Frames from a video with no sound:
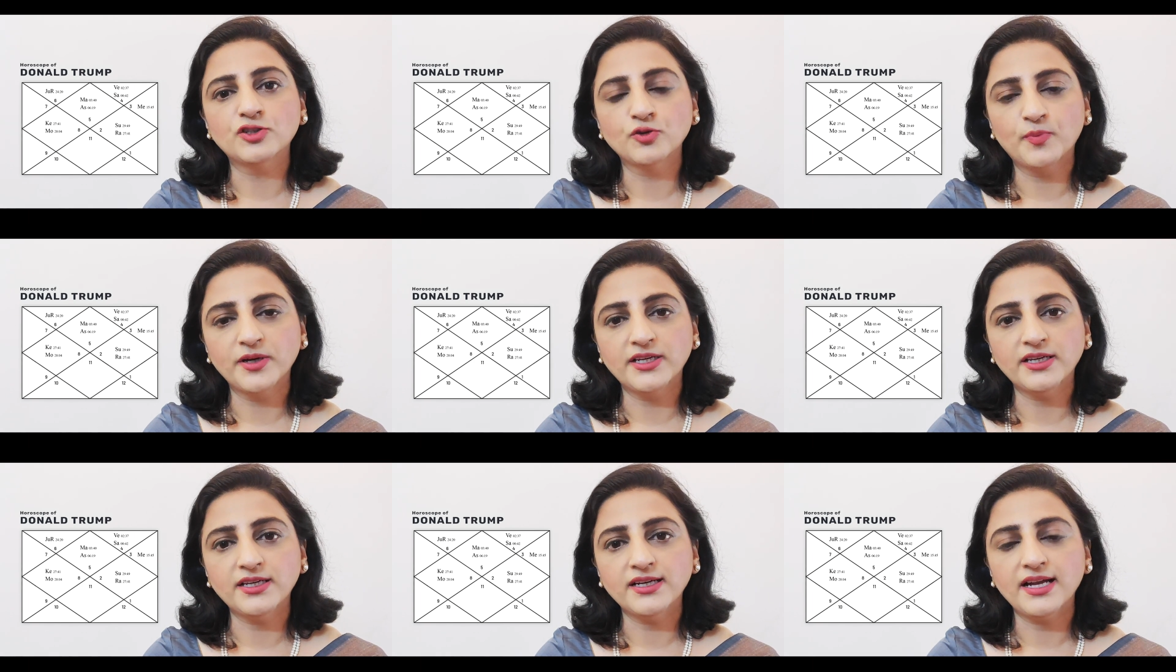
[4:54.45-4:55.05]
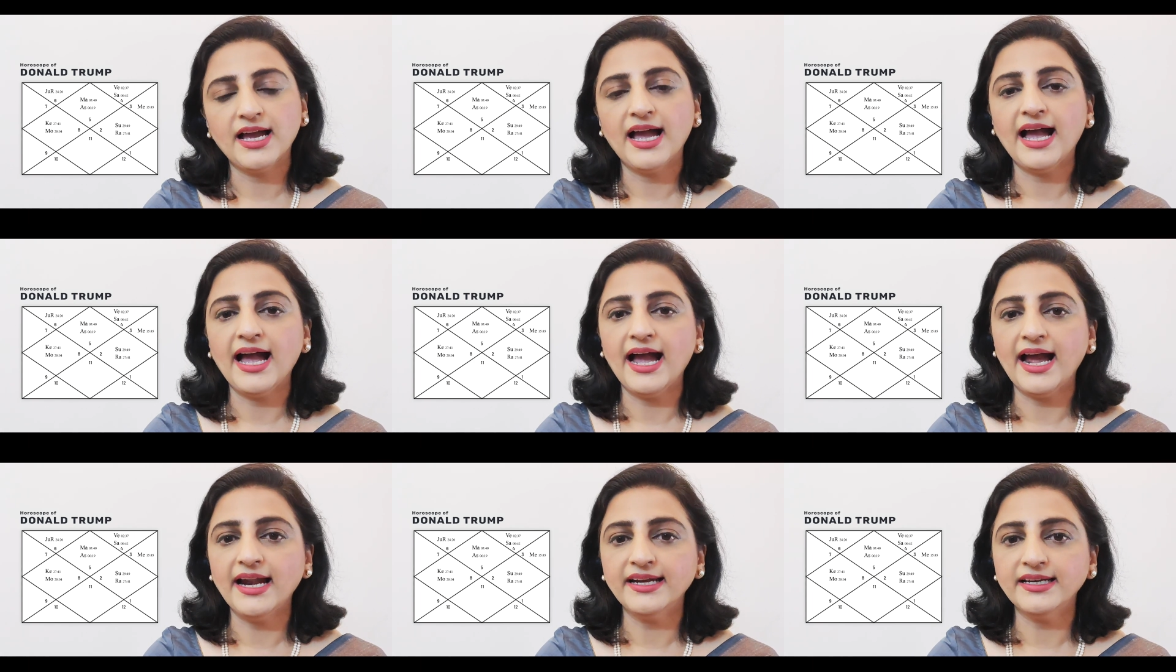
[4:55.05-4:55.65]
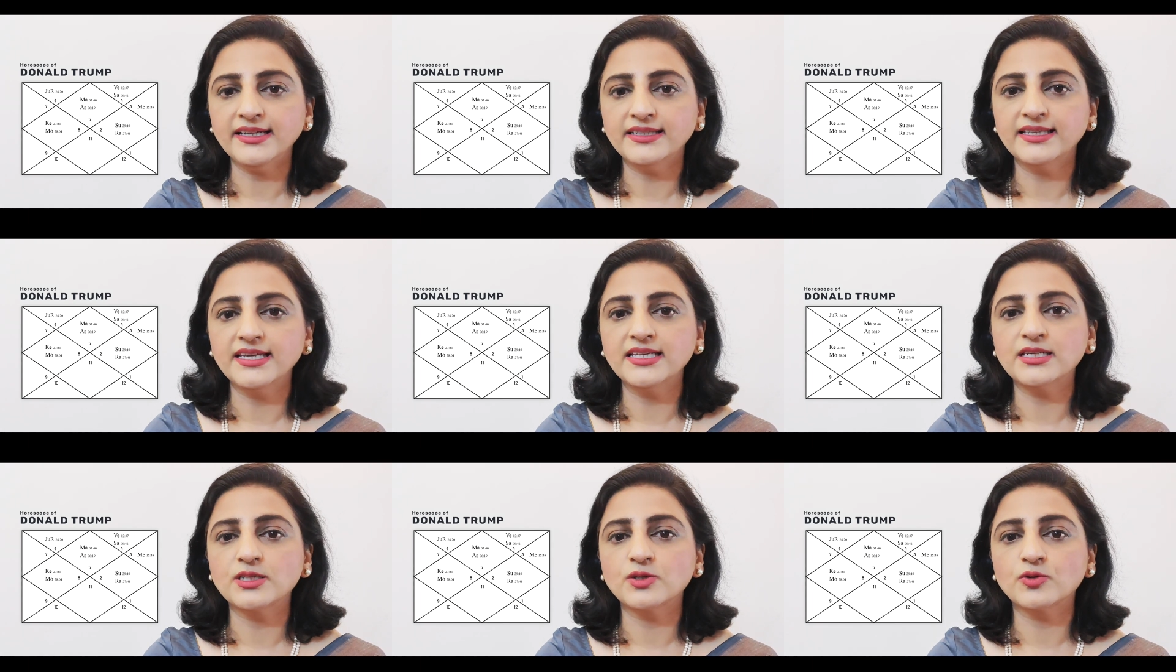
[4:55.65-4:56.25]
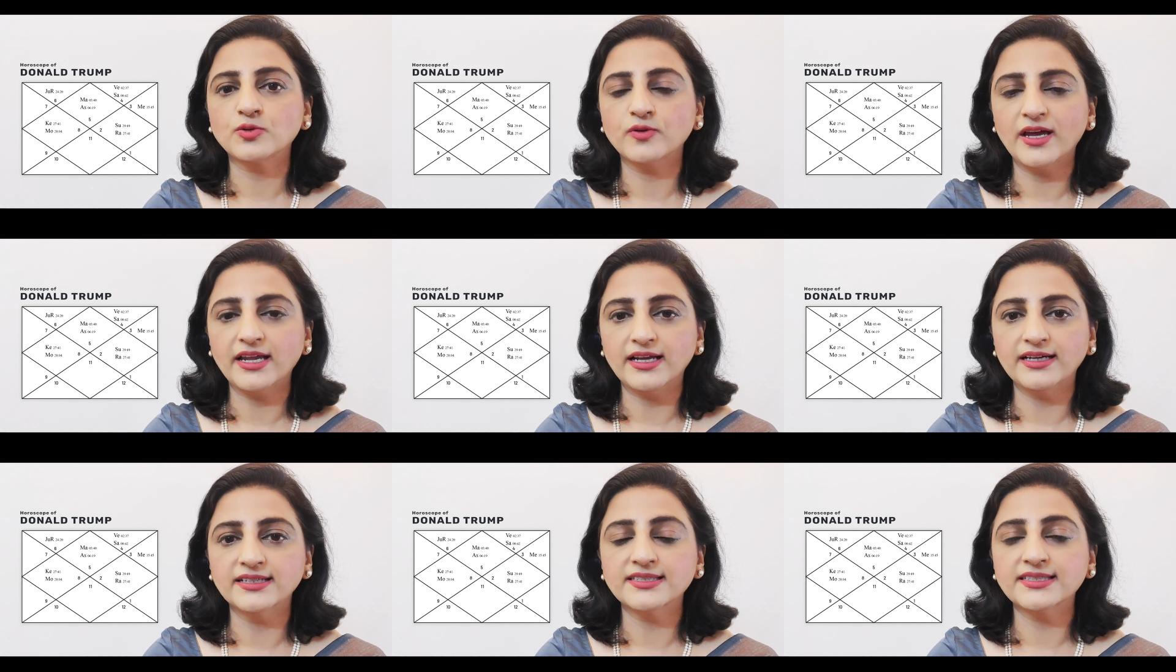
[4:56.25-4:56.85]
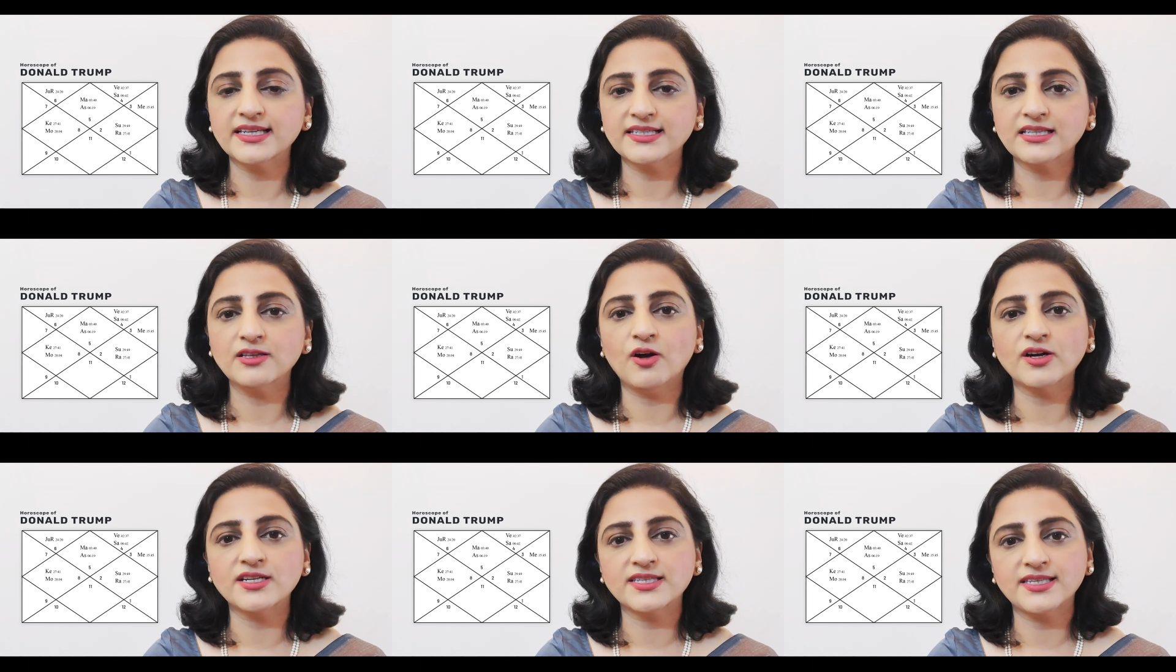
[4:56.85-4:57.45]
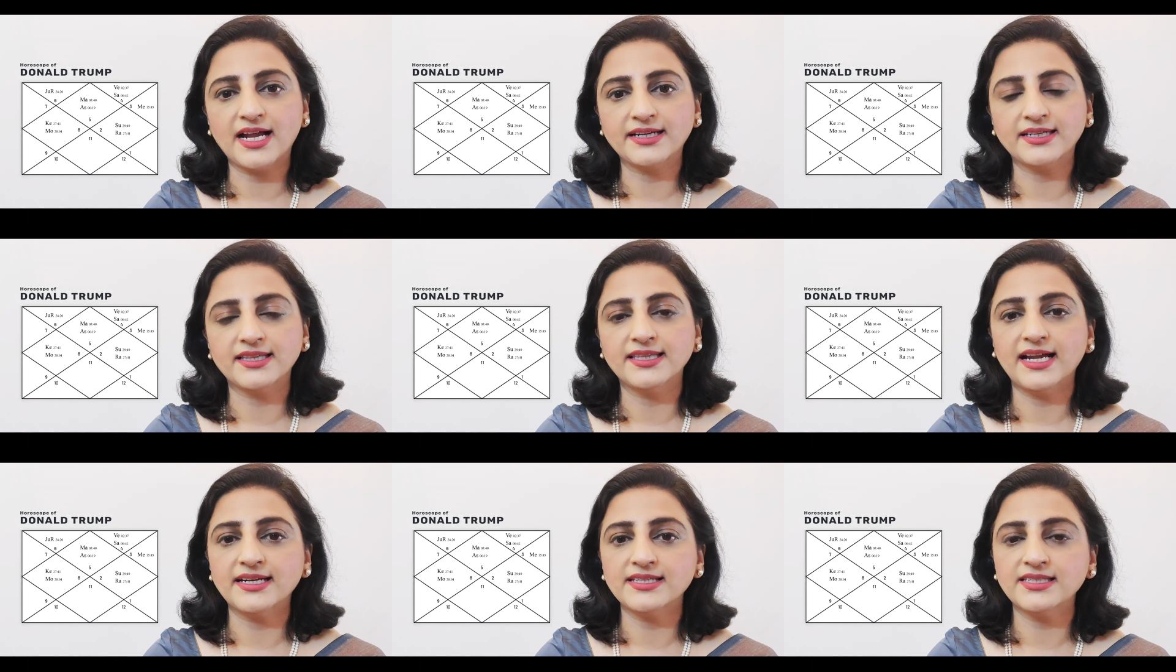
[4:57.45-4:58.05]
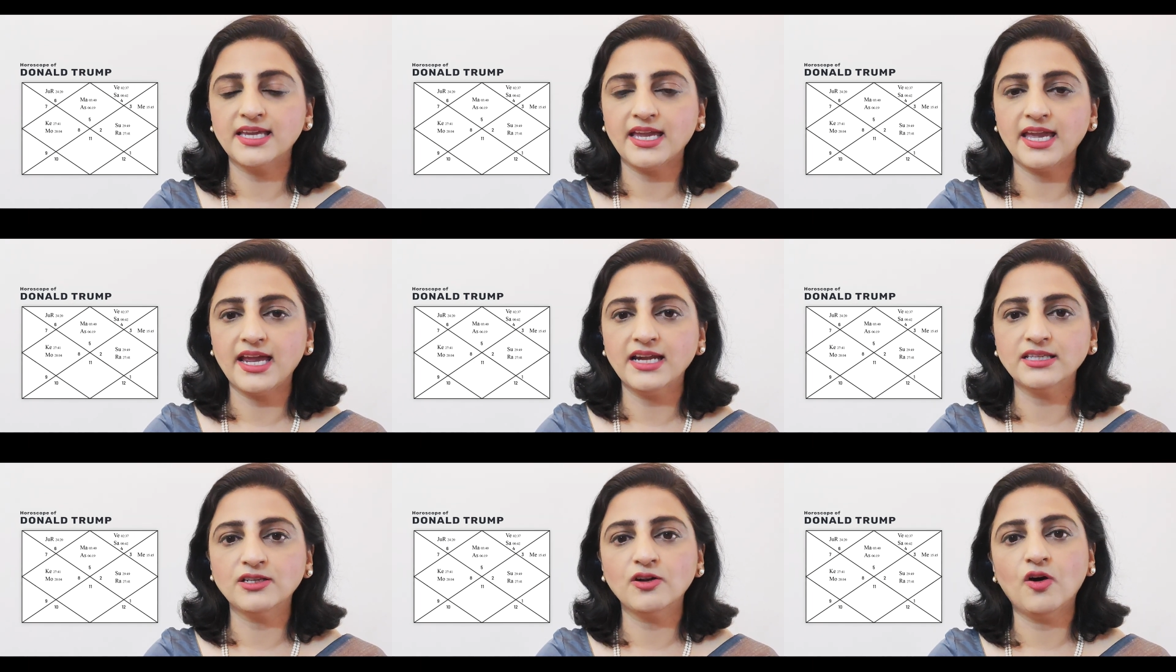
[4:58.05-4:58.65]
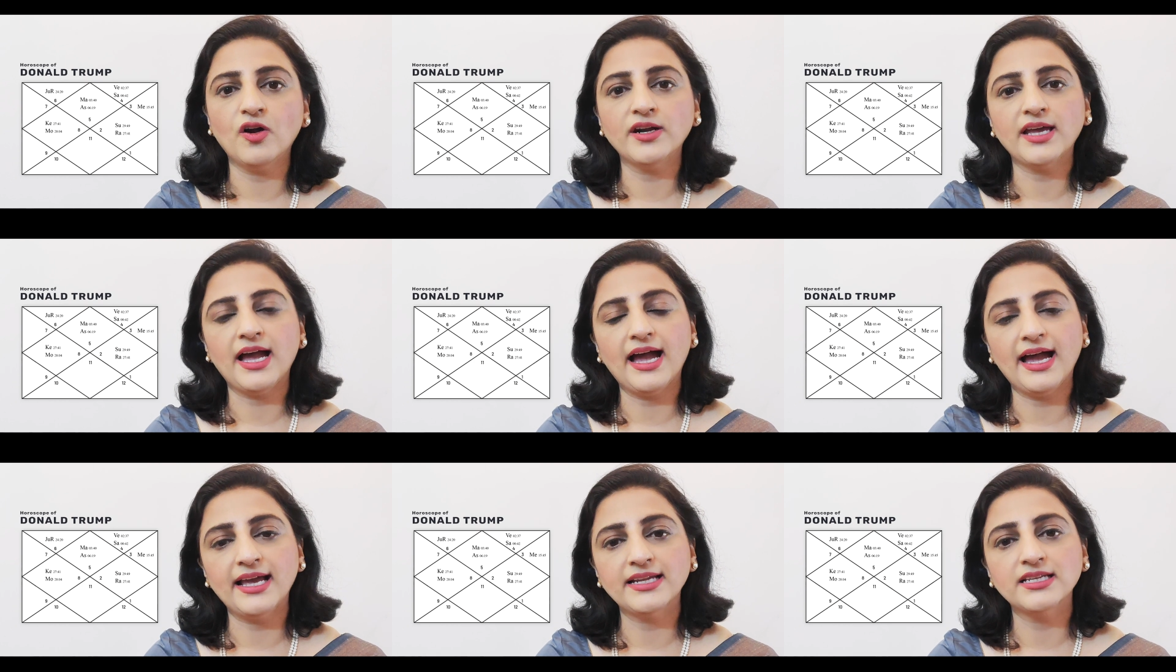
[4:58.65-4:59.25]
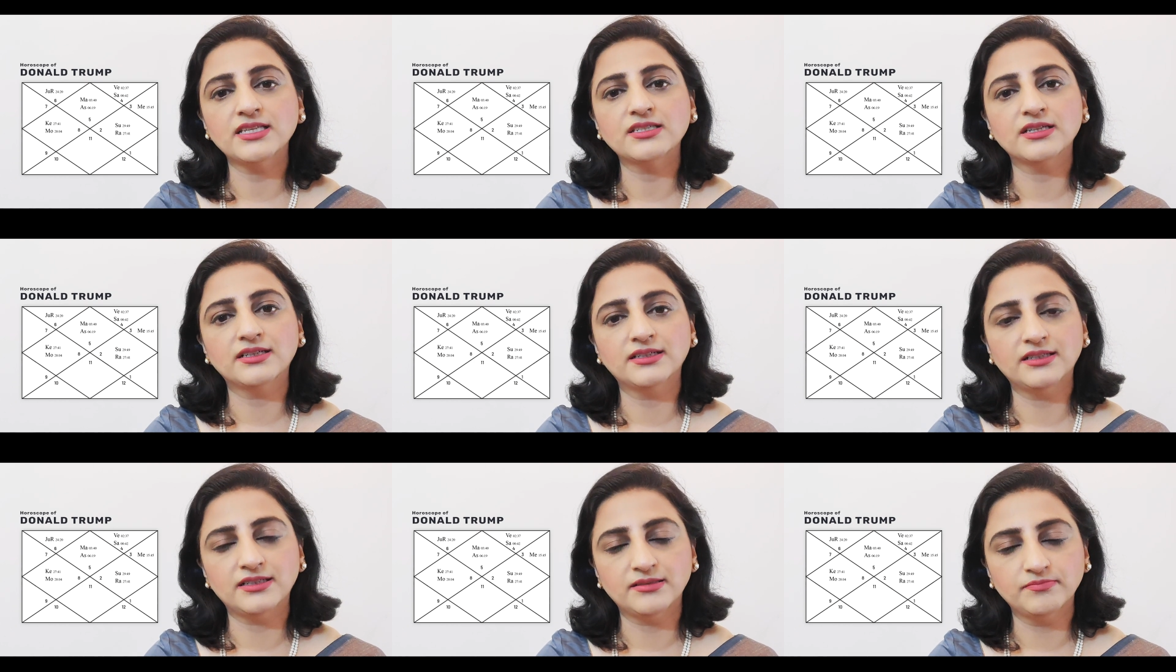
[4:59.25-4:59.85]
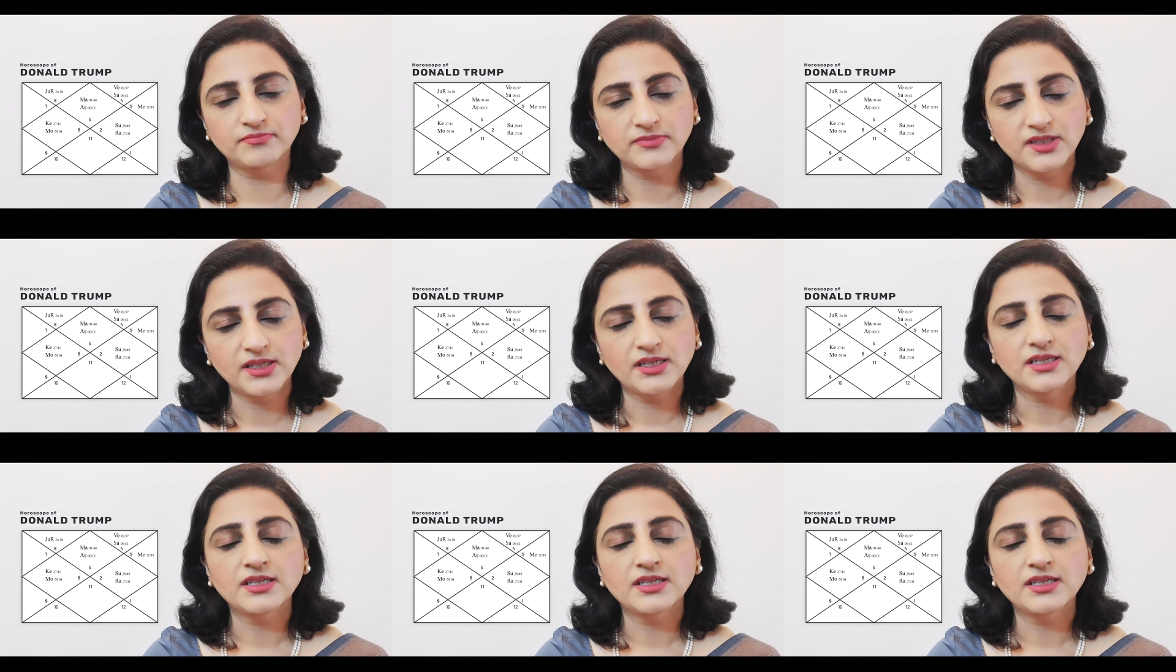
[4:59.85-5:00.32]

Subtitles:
Jupiter, and the 6th lord, Saturn, that is the 8th lord and